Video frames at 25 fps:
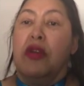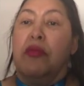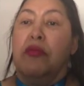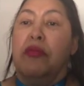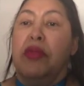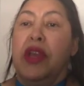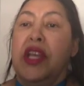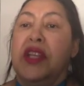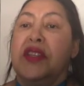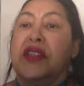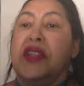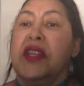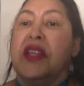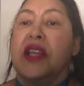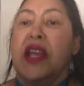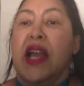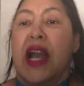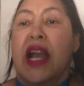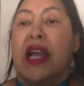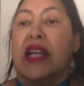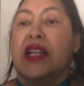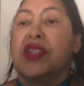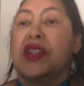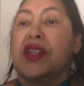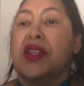Basic
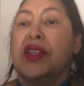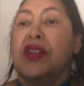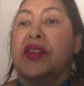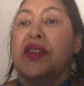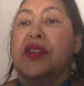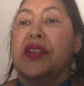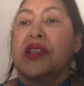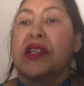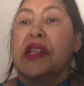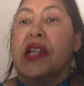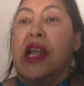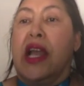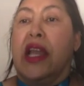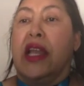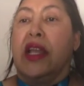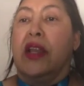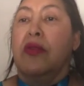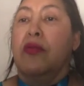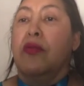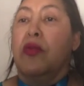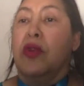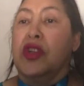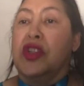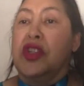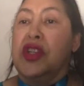actions
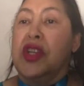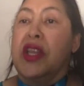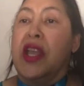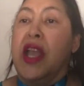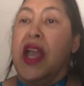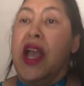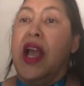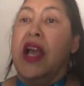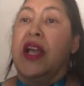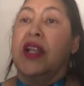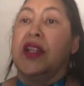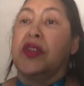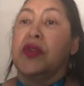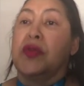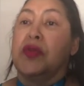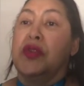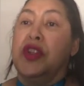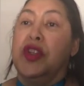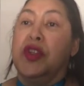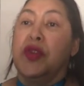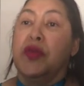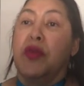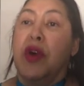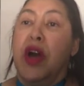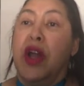like washing hands, which
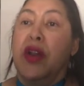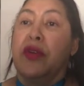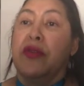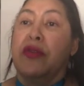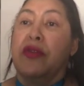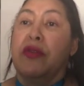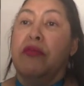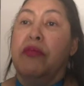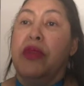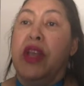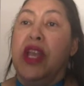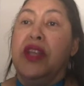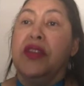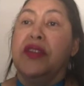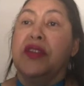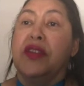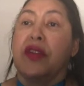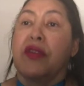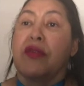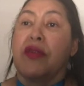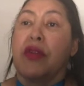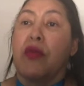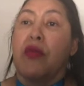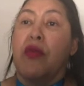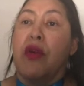is one of the
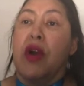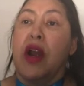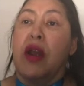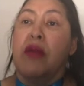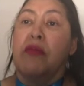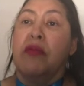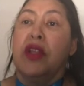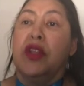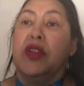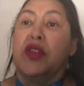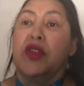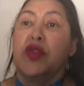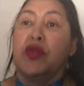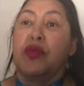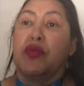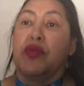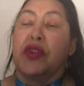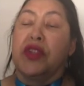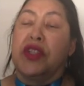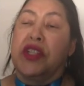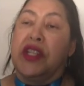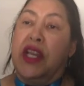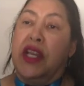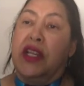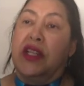basic requirements to
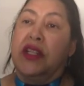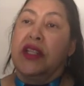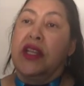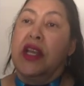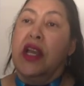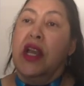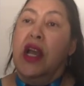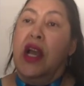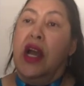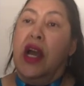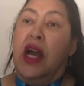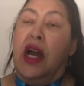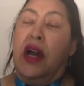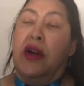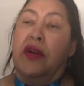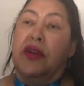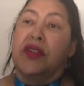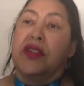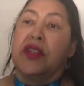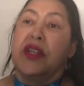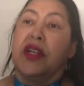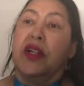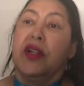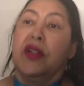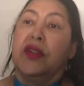protect
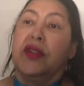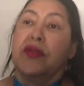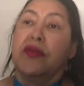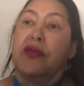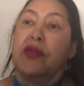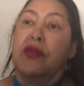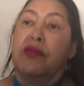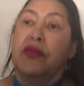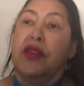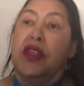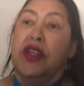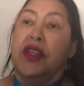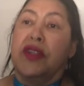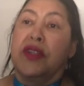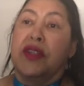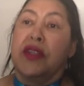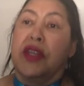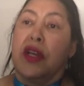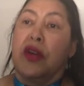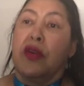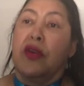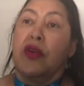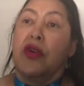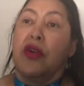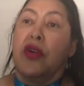ourselves from this
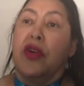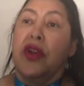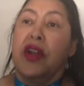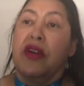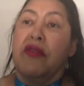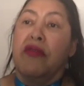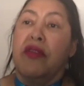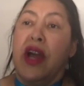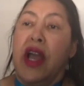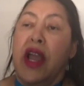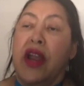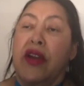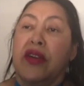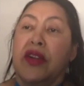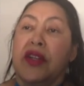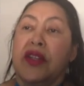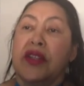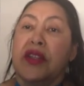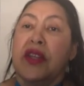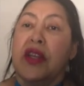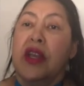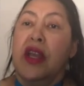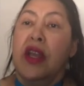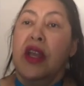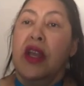
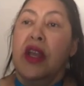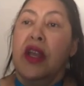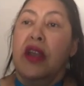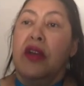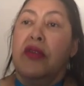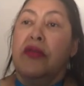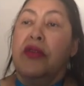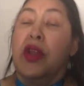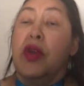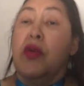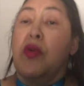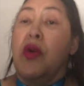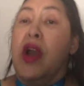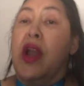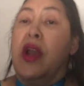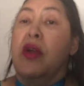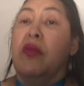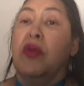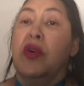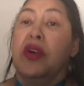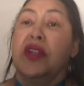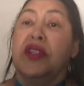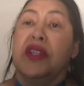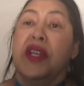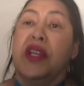coronavirus, require
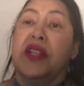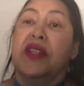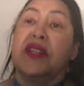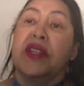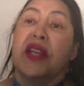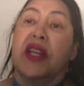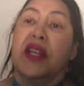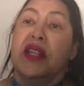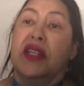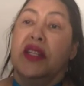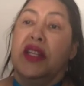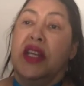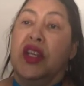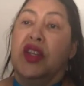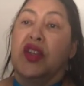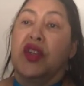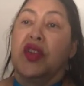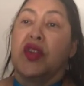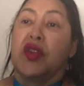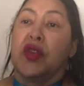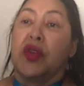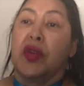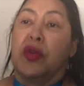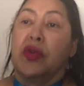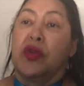water and sanitation
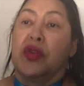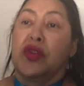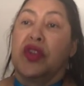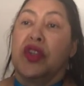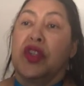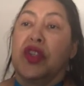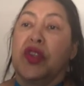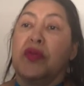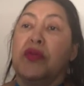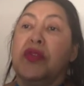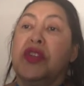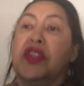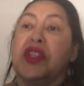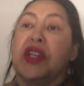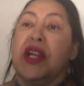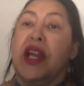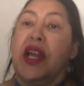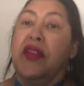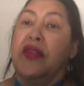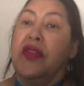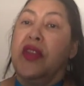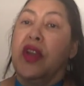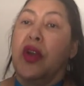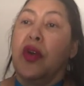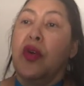solutions, which are
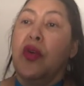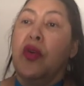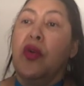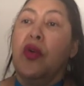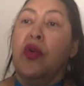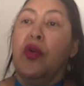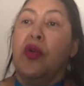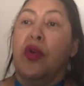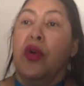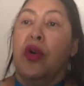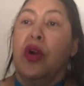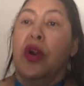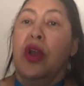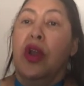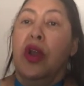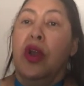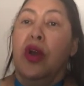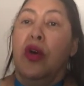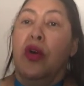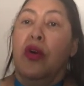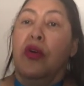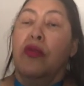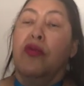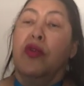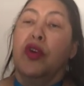at the core
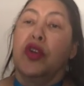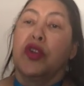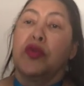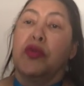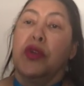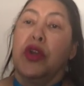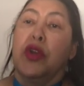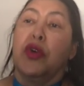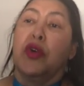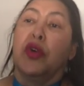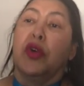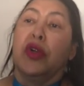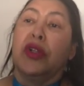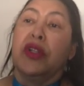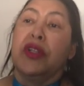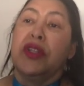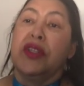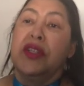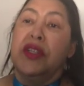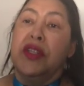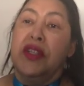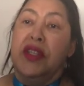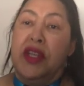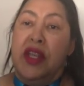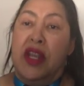of what we call
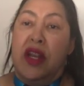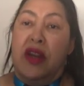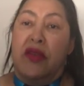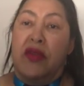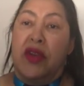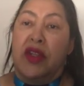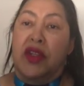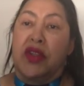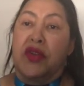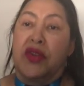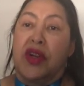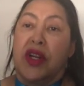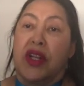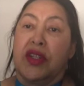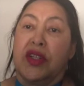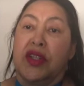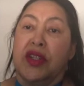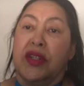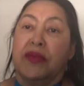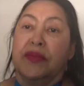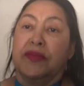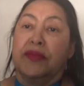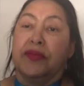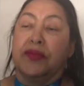city infrastructure.